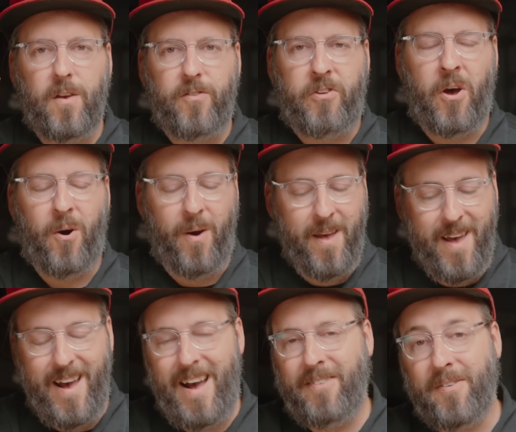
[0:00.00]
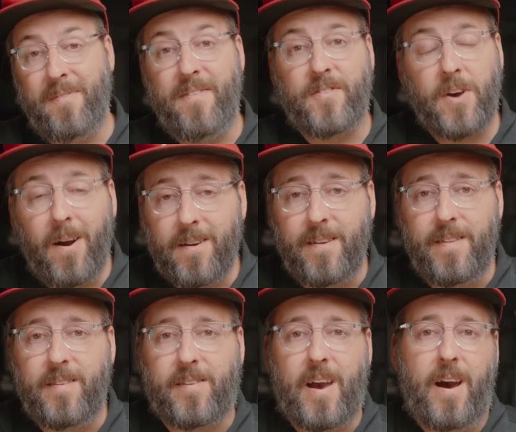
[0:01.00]
So as I'm even talking to
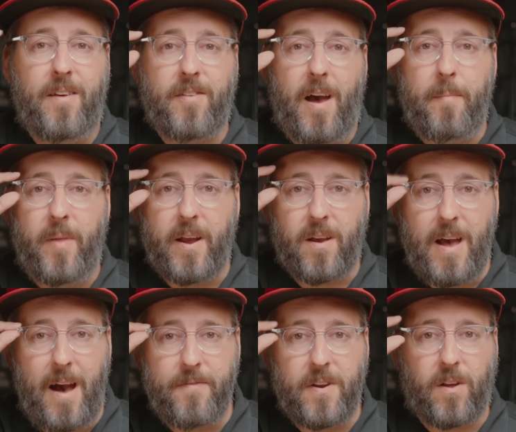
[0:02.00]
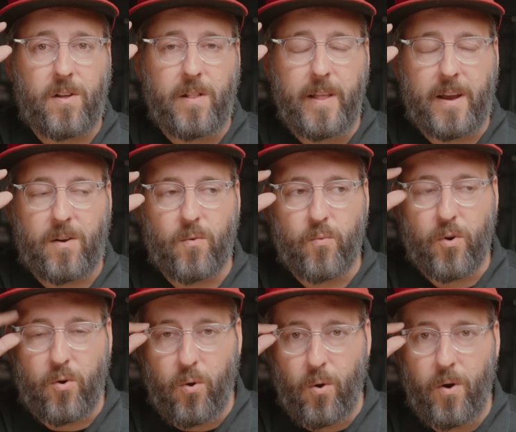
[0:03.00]
these guys, I'm like having to click
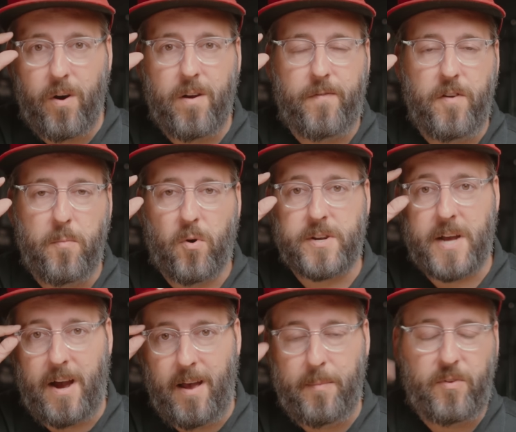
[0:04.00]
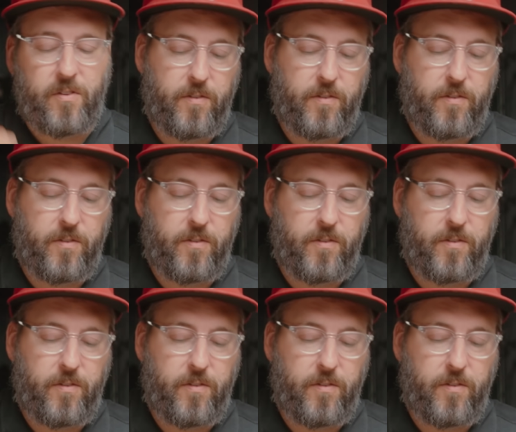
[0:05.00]
record a few more times.